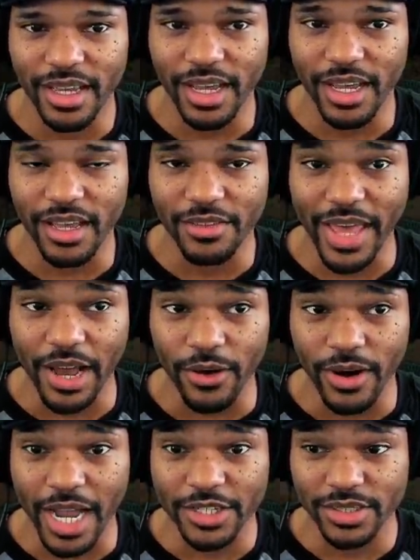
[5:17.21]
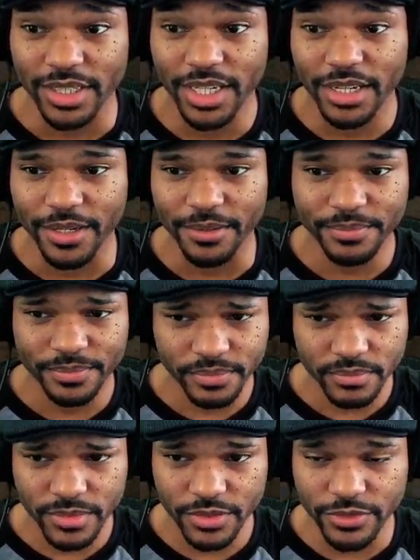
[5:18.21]
that are actually here
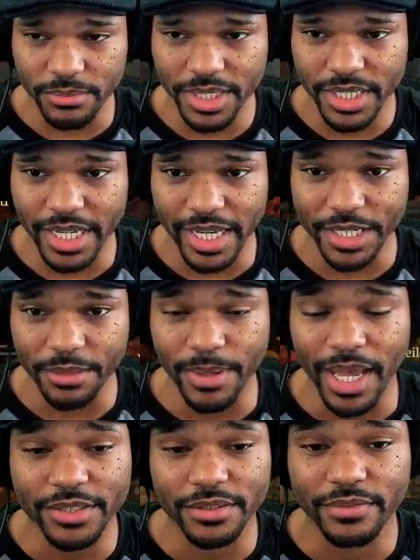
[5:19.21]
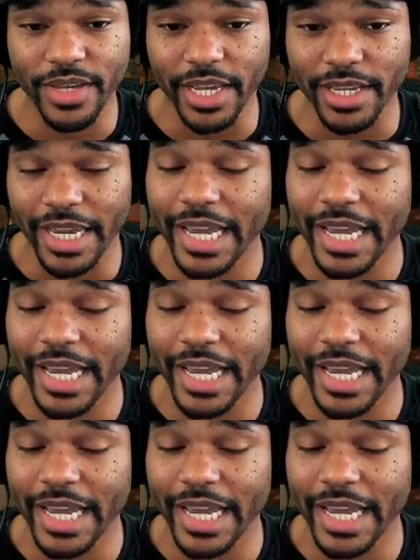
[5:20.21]
for me to get any bounce effect.